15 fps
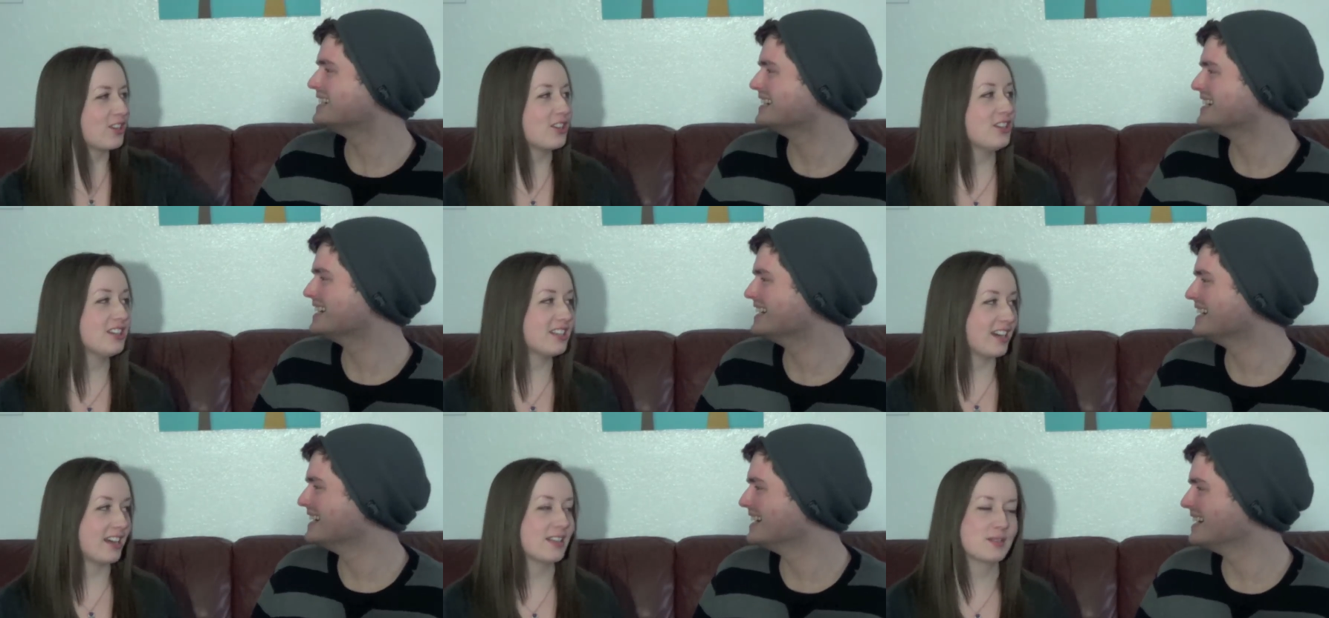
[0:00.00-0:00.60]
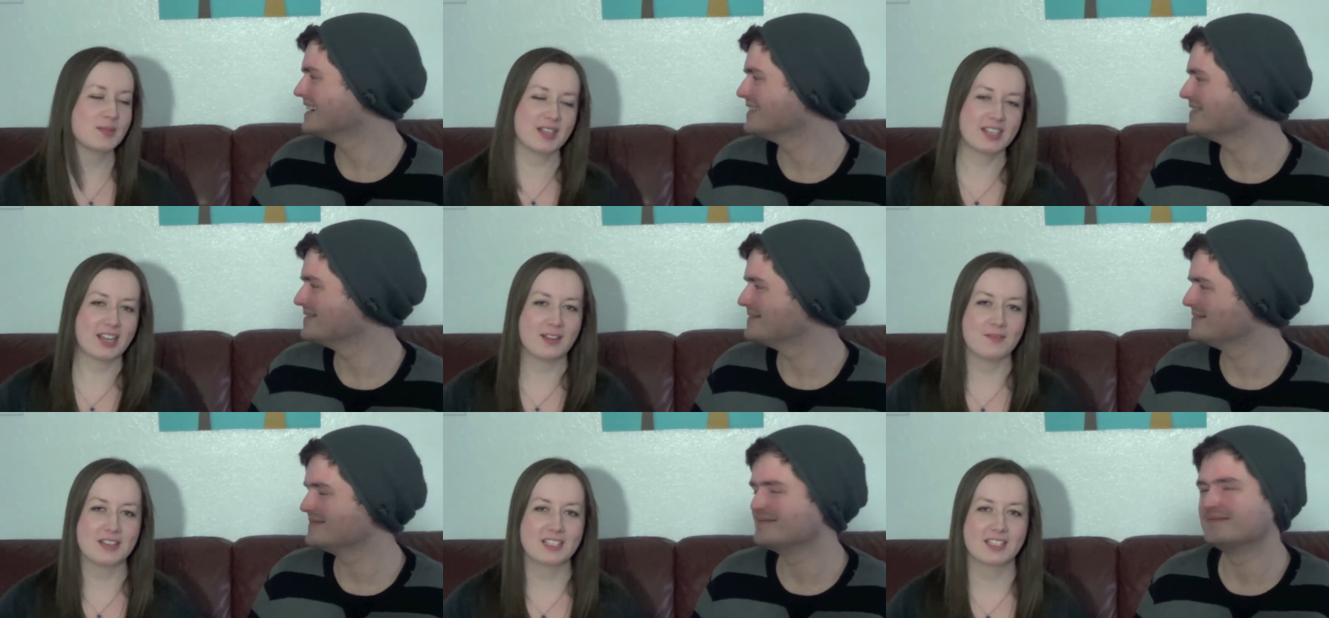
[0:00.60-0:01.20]
Speaker 1: good husband,
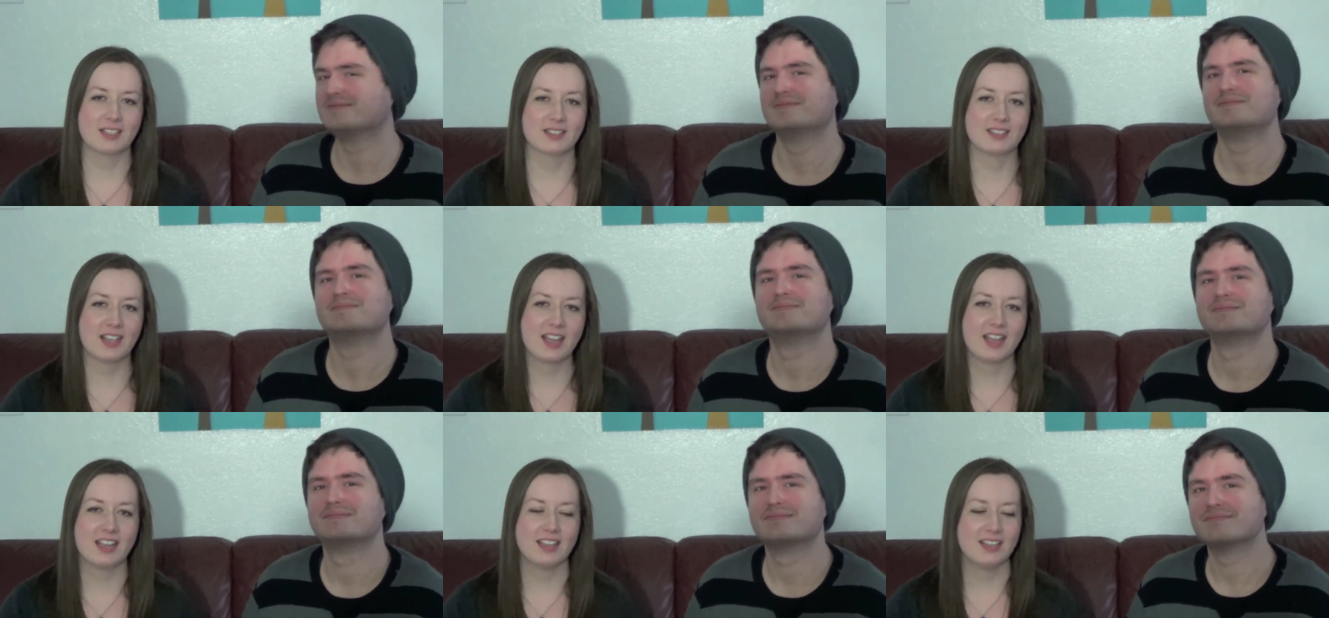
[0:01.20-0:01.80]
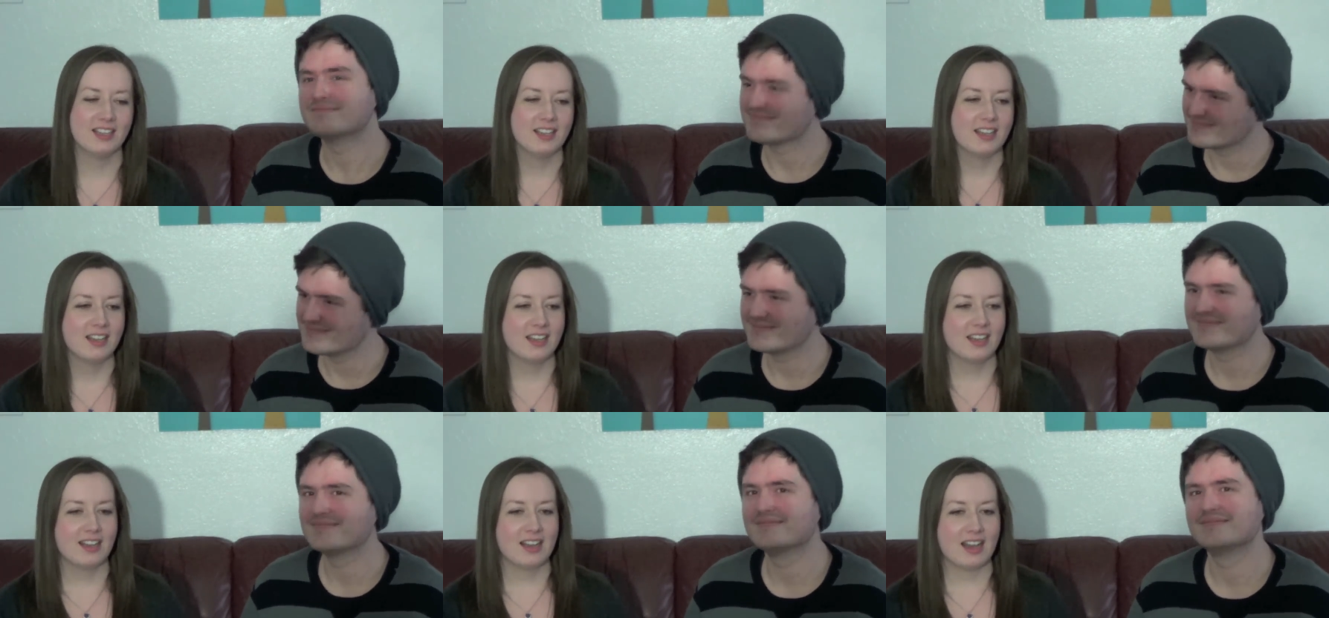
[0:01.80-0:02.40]
I meant to say.
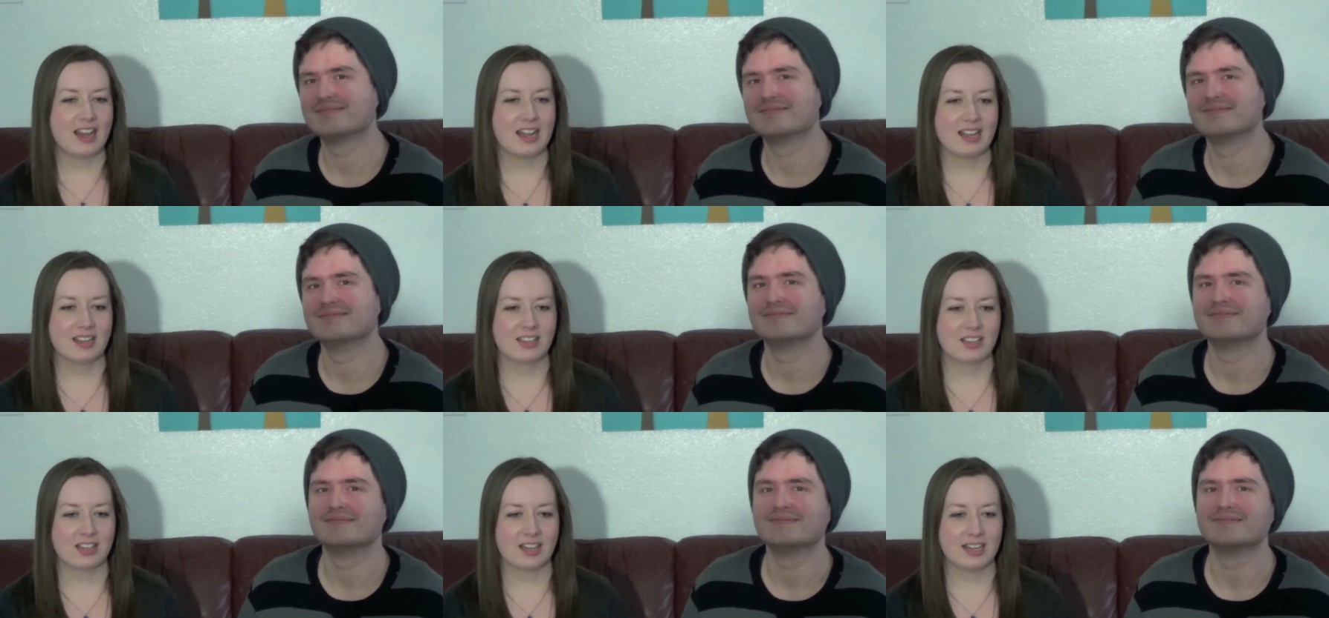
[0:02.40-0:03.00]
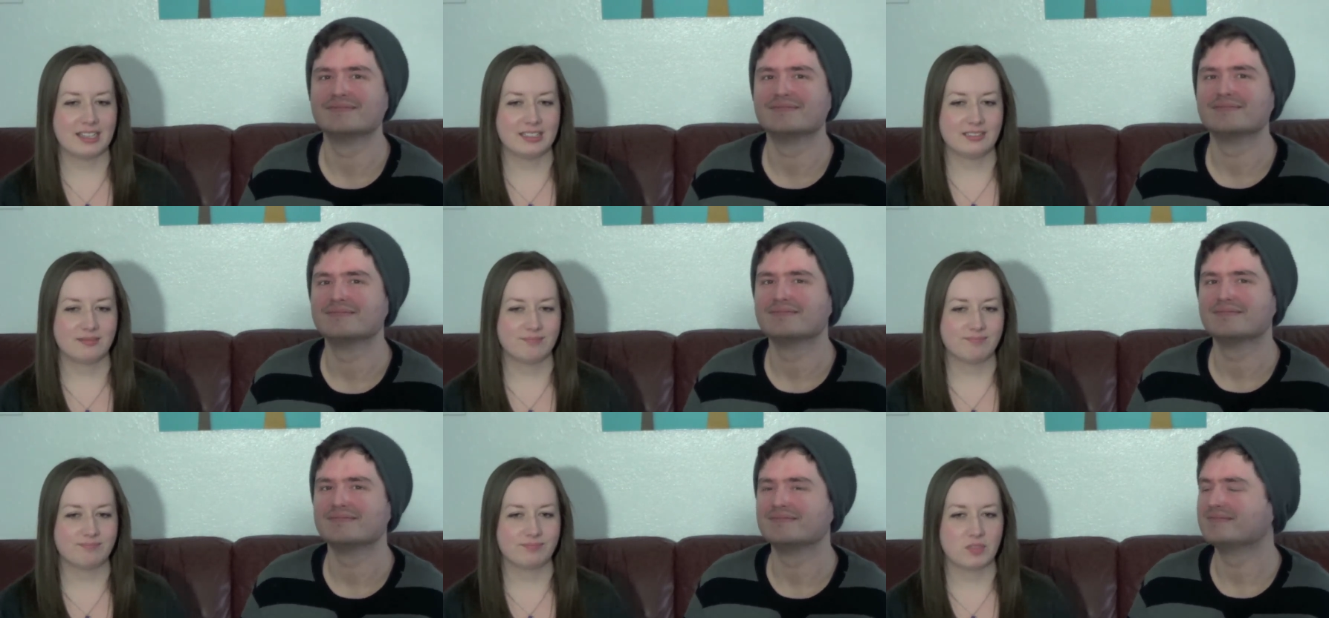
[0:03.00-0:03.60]
I got
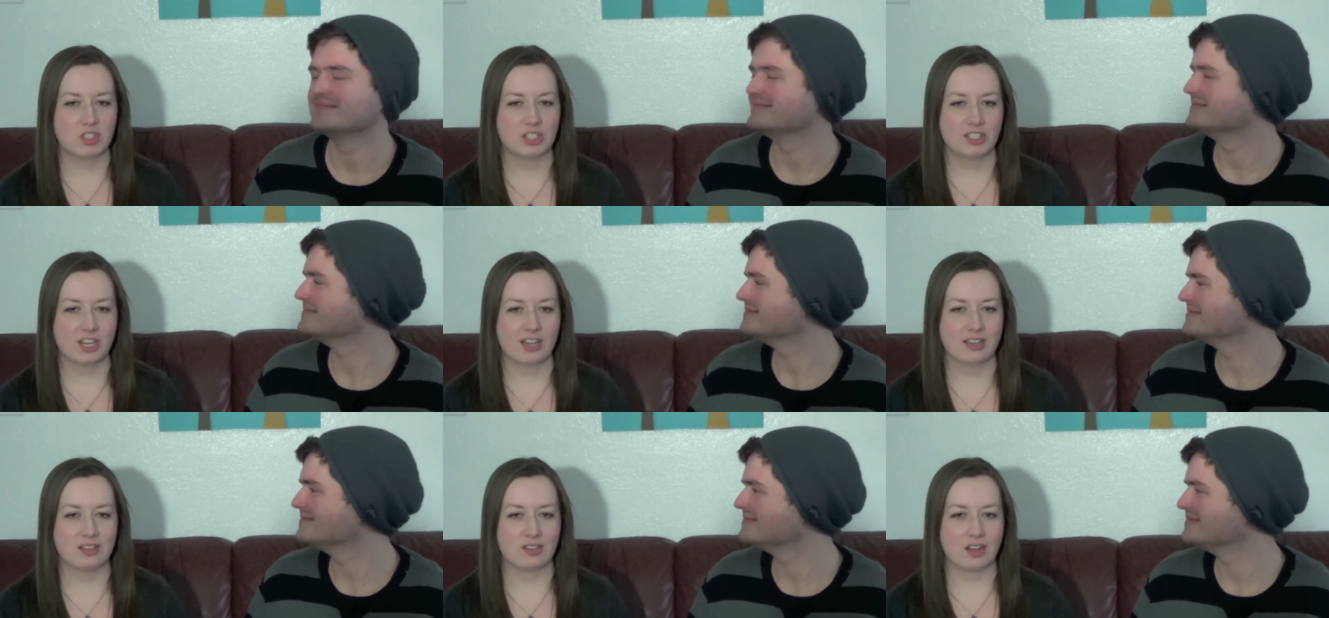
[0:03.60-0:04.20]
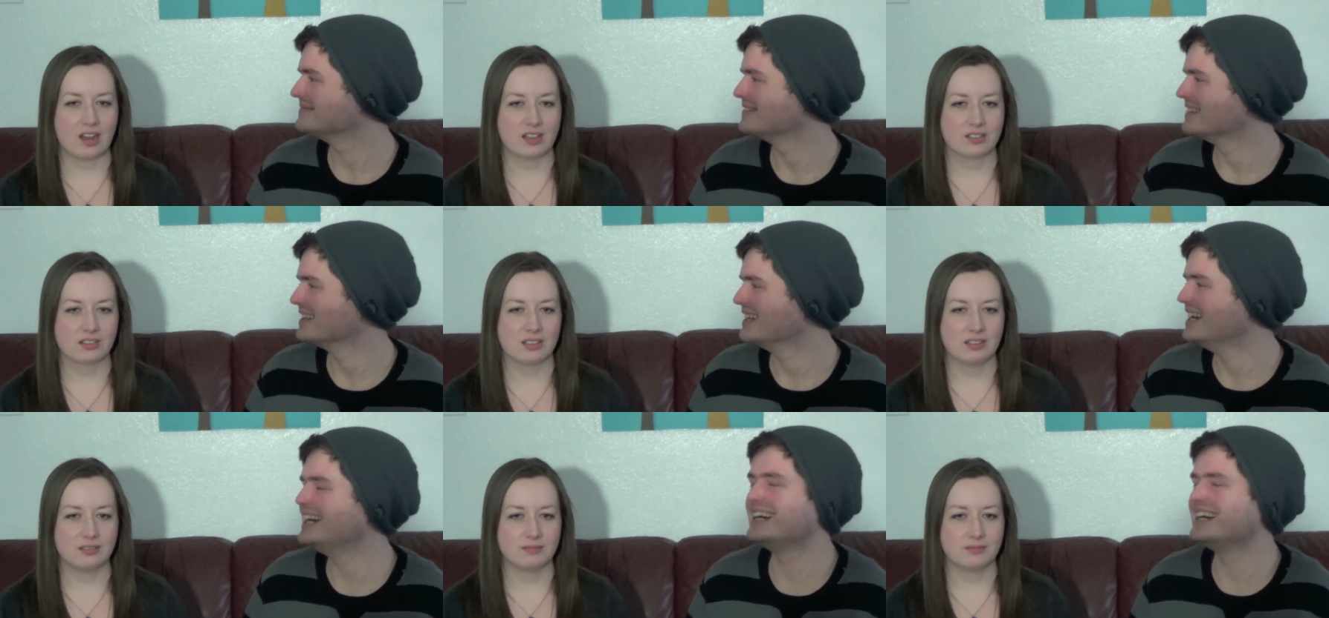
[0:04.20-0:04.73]
Shane Dawson.